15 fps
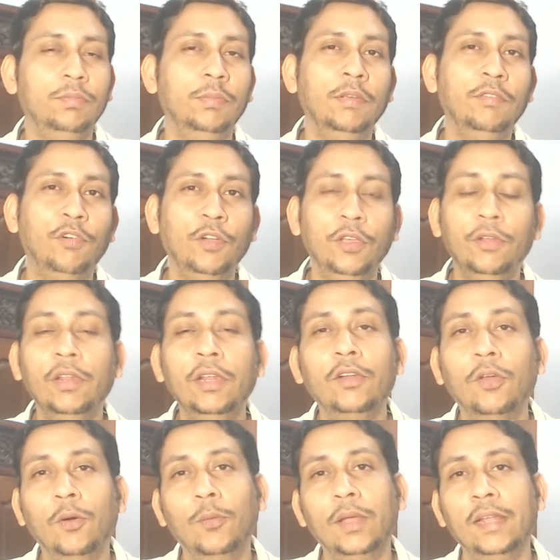before you didn't
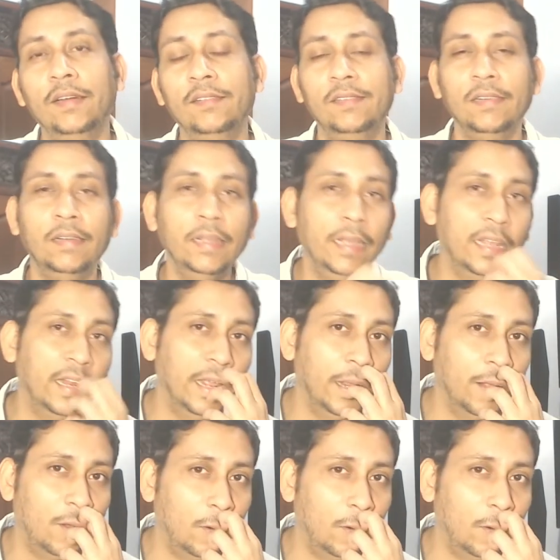know whether it's a DNA